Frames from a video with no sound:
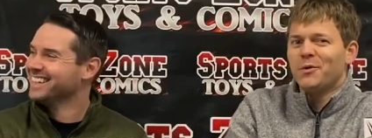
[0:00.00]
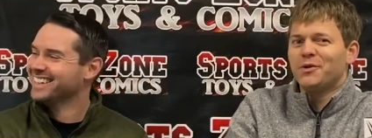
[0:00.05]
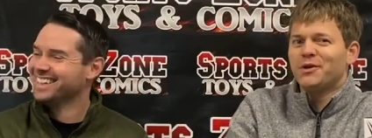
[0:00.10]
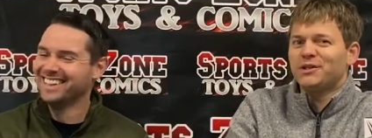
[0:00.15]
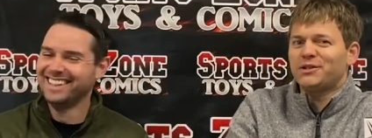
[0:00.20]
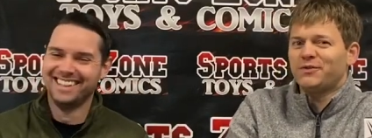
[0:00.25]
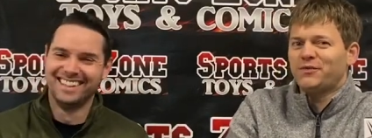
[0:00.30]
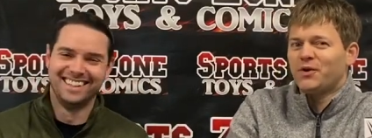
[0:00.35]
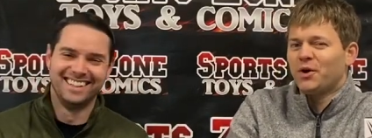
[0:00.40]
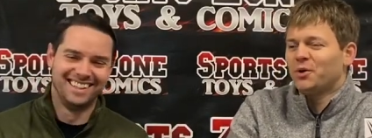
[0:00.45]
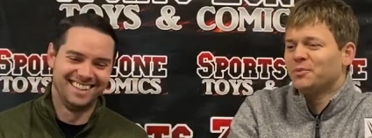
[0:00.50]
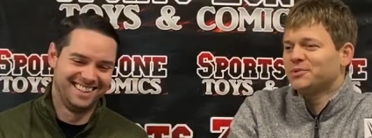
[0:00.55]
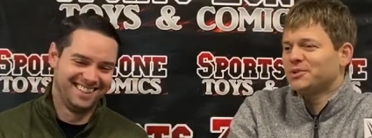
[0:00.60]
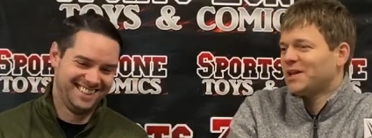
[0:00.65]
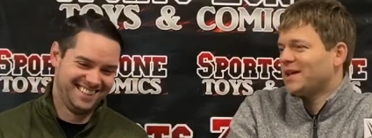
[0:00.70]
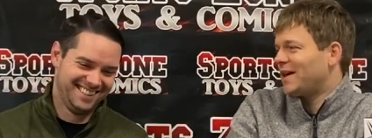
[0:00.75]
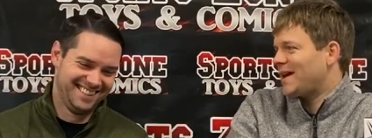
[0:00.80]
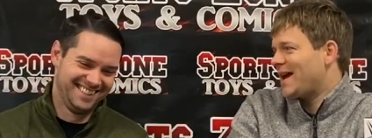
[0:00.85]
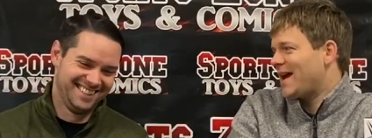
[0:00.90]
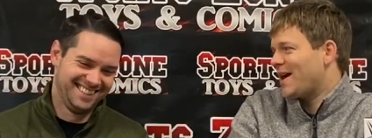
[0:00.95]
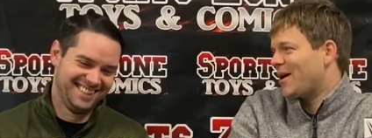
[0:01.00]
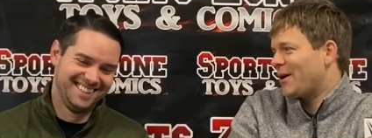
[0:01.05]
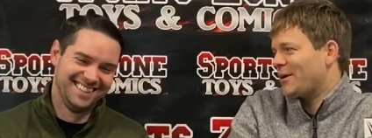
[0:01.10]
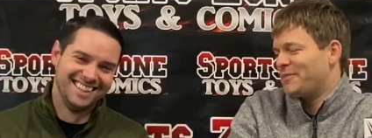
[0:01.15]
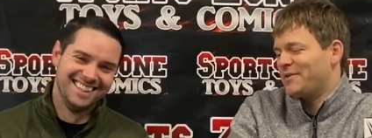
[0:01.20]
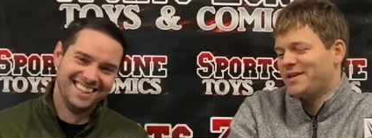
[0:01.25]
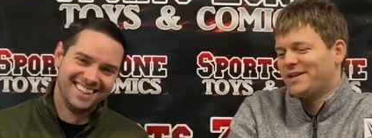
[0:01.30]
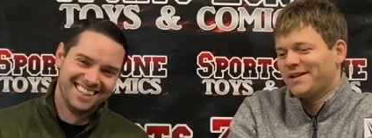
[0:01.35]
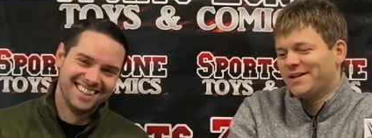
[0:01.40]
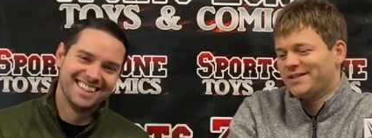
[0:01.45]
Speaker 1: when this film's going to
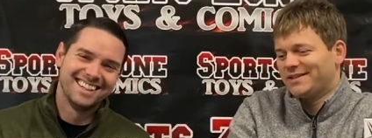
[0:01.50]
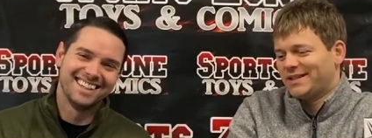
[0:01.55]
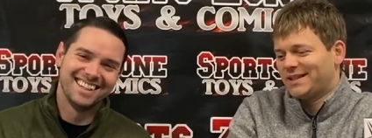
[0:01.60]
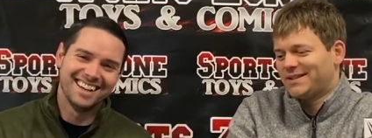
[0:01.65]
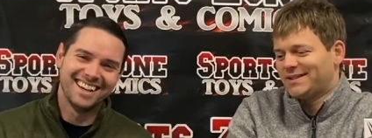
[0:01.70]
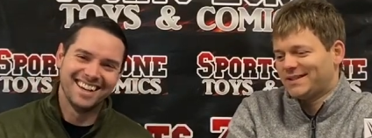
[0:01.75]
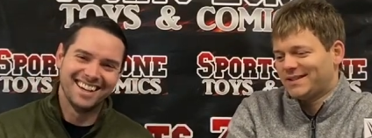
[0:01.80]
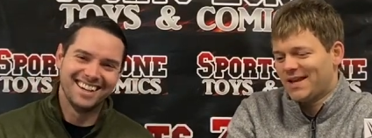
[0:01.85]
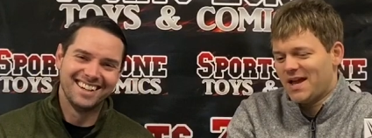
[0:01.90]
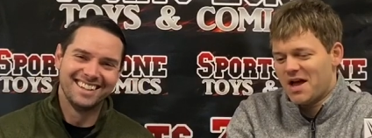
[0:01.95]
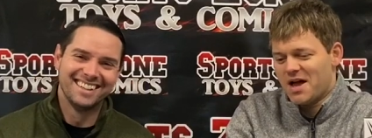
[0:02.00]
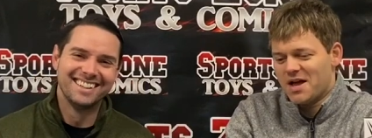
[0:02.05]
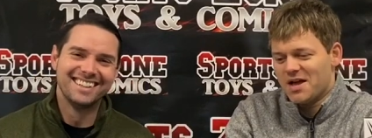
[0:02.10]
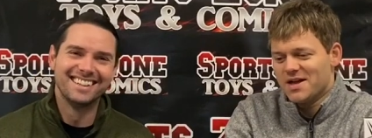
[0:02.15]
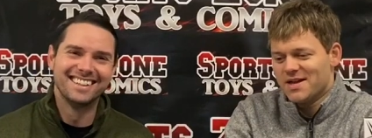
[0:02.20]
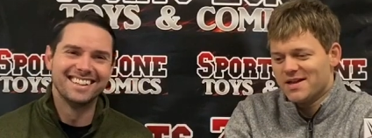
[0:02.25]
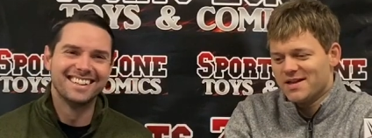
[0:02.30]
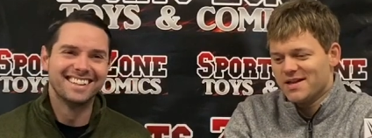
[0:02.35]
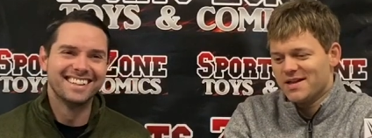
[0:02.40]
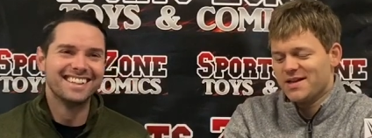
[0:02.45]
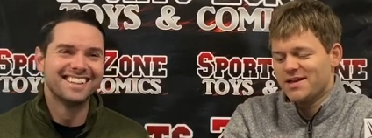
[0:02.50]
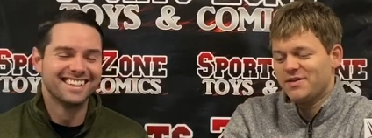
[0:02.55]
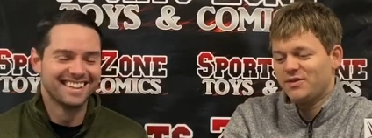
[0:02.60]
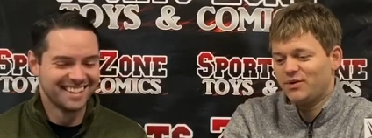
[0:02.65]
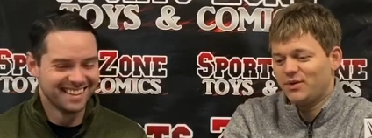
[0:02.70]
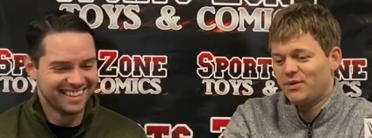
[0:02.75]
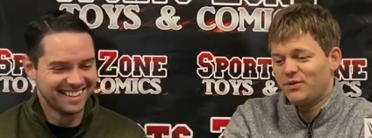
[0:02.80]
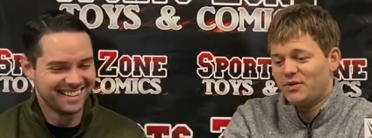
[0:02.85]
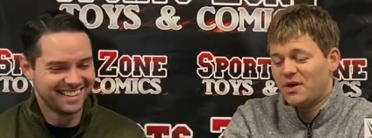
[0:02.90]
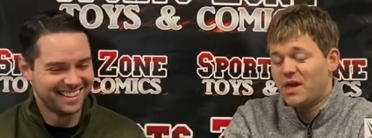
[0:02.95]
air because it's. Uh,
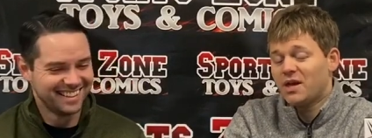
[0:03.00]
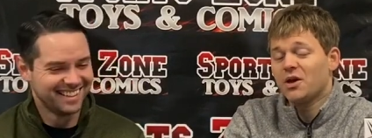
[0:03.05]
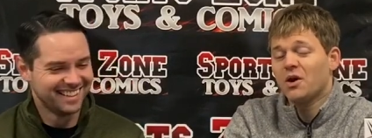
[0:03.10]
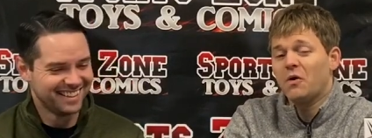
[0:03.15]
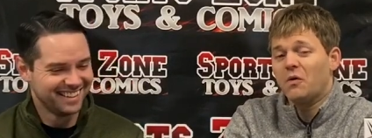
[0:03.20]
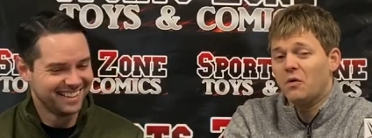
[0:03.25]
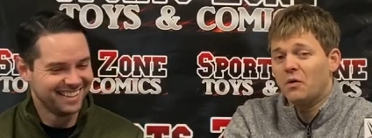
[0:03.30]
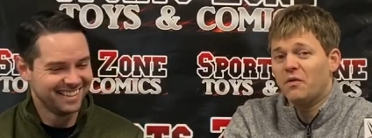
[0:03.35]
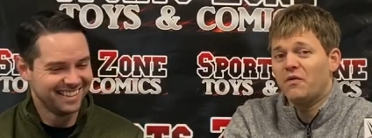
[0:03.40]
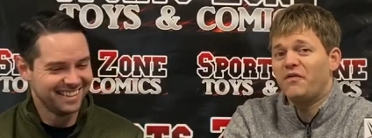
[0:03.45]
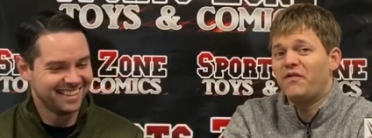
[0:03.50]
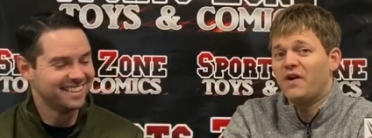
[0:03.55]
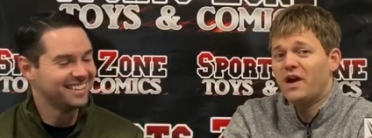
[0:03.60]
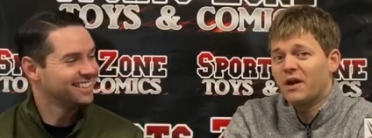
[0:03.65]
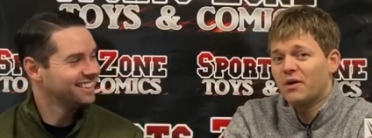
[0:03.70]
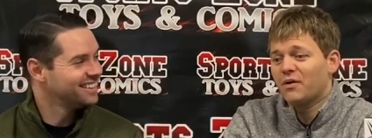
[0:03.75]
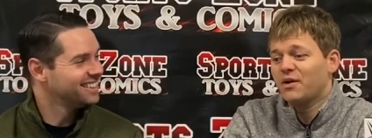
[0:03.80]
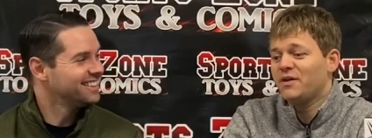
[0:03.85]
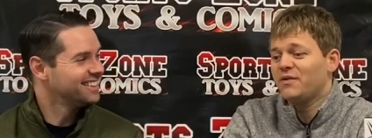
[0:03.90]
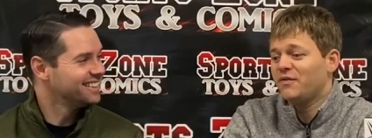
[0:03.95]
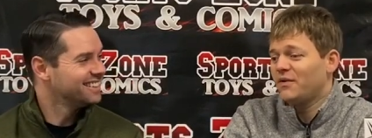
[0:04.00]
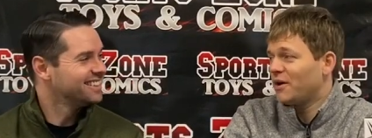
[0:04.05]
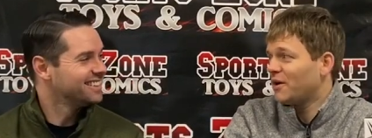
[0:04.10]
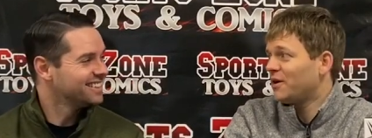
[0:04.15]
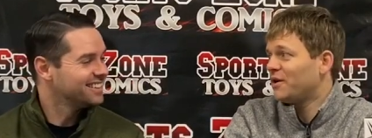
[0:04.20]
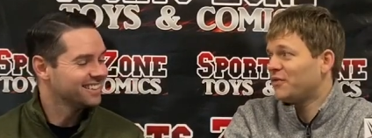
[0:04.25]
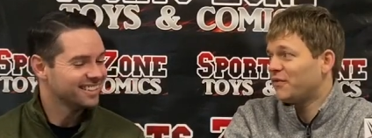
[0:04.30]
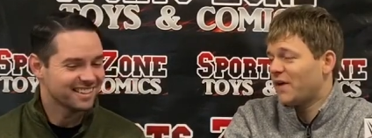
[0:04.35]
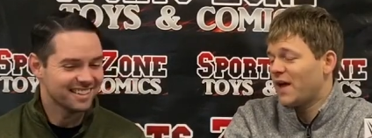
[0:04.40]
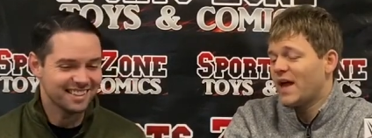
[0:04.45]
they go very
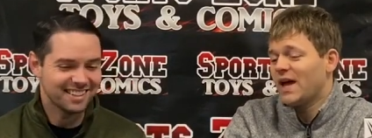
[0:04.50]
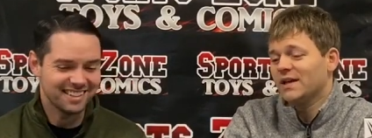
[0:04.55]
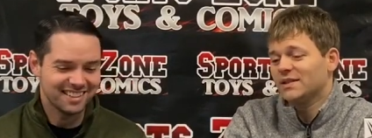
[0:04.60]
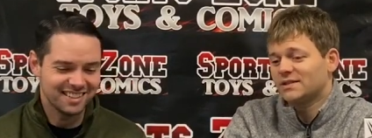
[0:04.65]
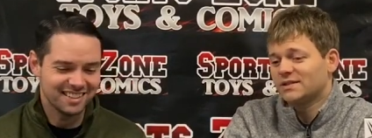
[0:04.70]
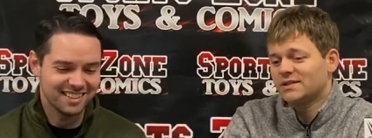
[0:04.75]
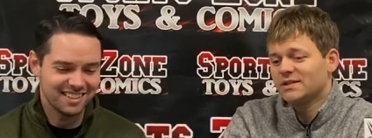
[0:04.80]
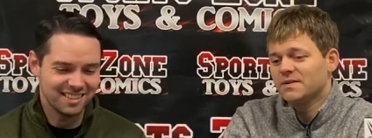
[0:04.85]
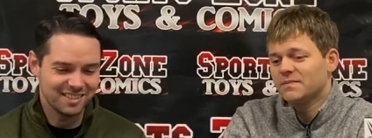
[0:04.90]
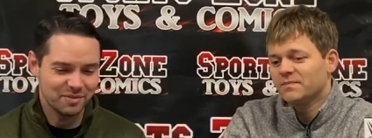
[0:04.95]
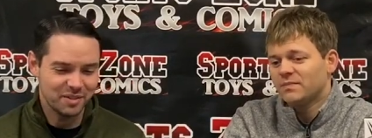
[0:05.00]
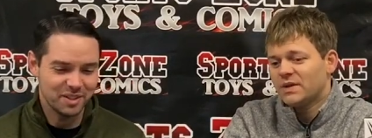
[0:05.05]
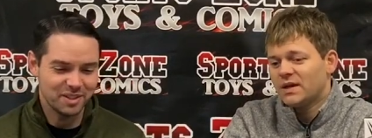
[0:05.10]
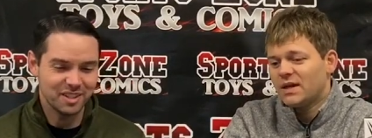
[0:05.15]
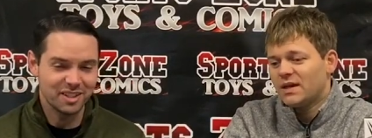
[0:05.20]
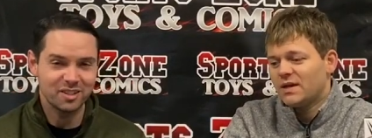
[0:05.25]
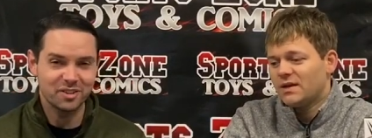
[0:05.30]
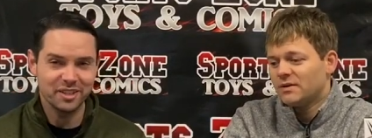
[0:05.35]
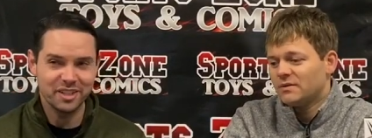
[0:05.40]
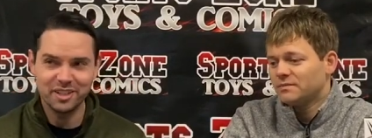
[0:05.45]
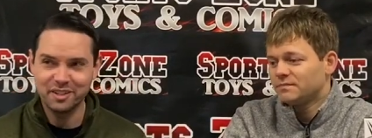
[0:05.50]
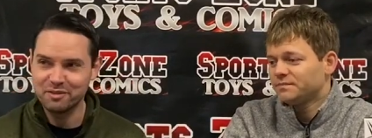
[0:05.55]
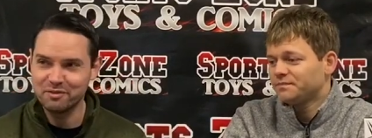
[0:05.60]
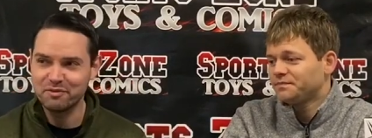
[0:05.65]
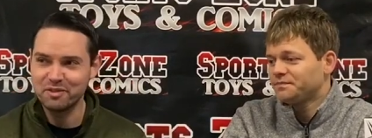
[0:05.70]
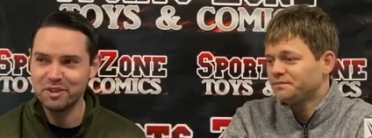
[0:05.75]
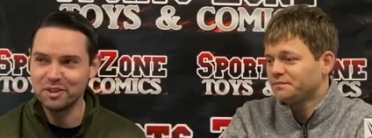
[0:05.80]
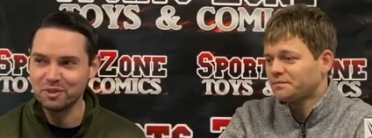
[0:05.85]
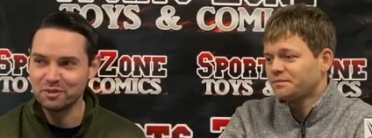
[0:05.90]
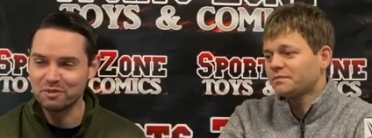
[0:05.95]
very fast
Speaker 2: yeah. we literally
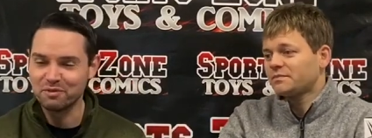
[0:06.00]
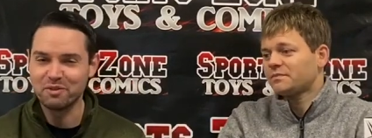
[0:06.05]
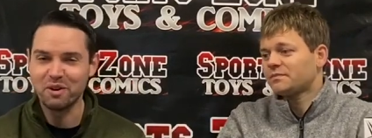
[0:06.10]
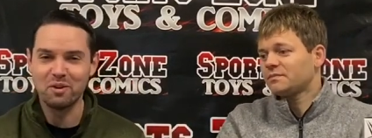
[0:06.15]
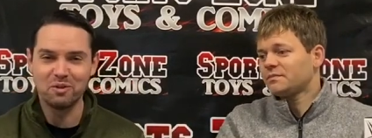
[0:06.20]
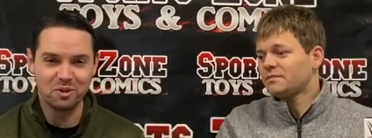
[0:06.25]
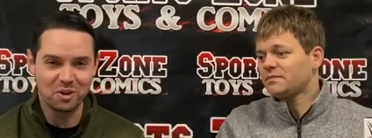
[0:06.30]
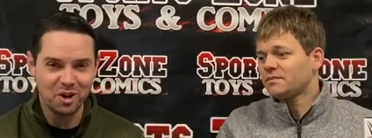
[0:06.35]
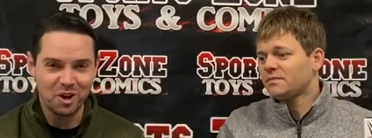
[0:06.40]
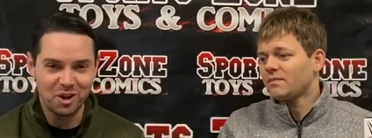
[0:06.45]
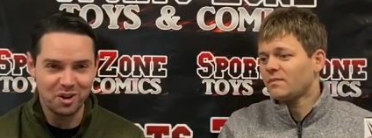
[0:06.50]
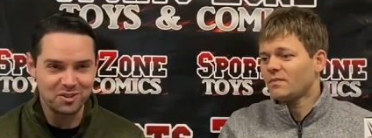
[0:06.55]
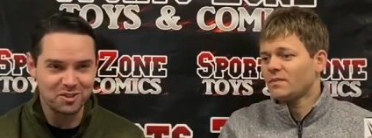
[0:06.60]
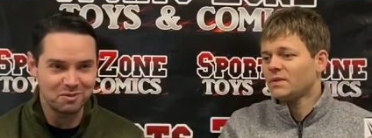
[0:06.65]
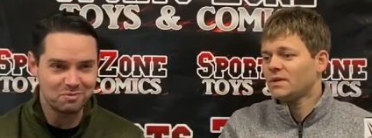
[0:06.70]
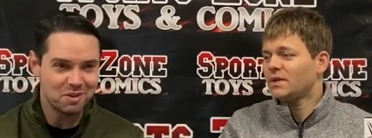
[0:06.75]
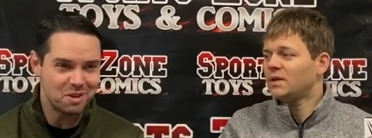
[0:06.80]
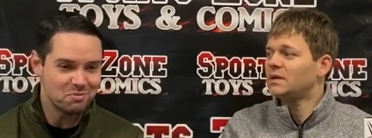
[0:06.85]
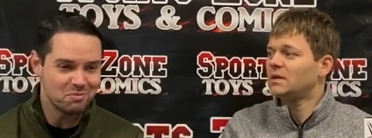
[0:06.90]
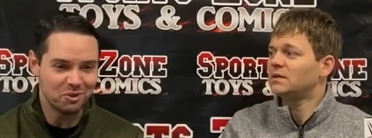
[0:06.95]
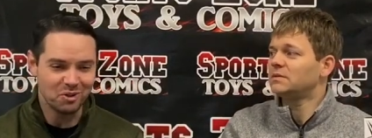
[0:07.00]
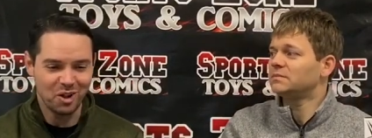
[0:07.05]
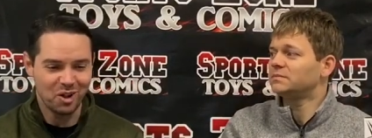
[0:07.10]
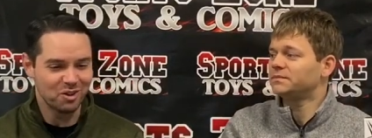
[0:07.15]
field phone calls of people